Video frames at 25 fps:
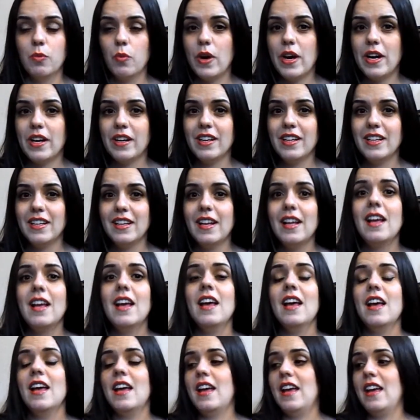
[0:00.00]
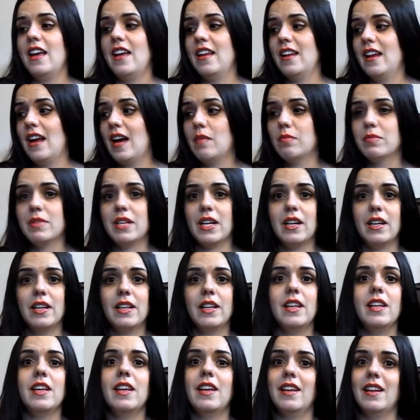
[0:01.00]
wear it. And I'm
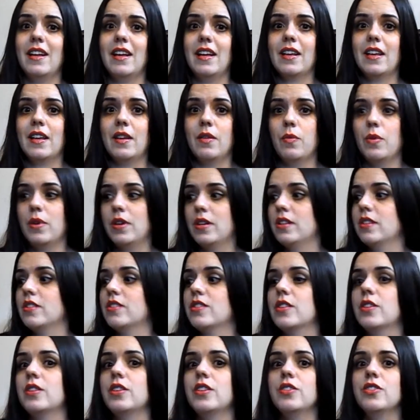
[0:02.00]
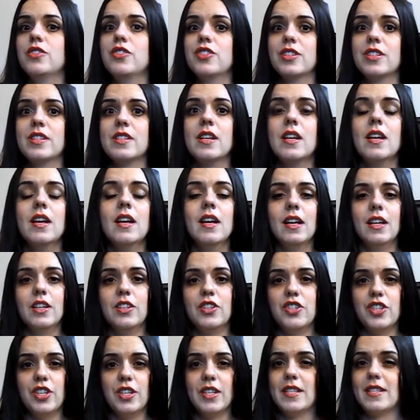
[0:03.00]
tiny and I can wear it. So you just
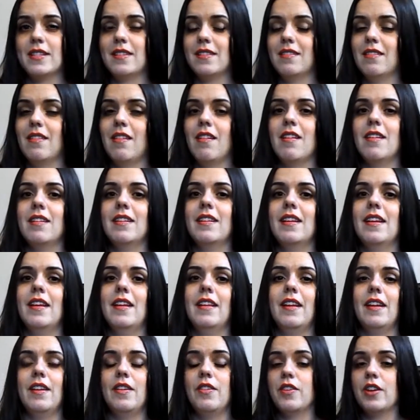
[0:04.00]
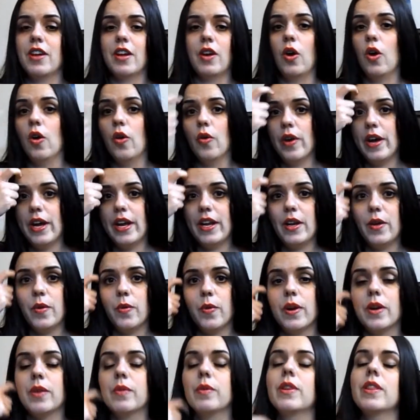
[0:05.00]
adjust a lot and then you can go
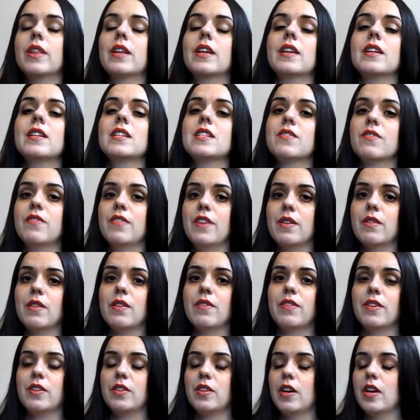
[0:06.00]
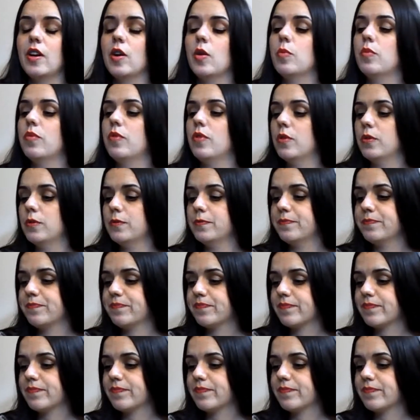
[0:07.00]
anywhere with it. It's very, very helpful.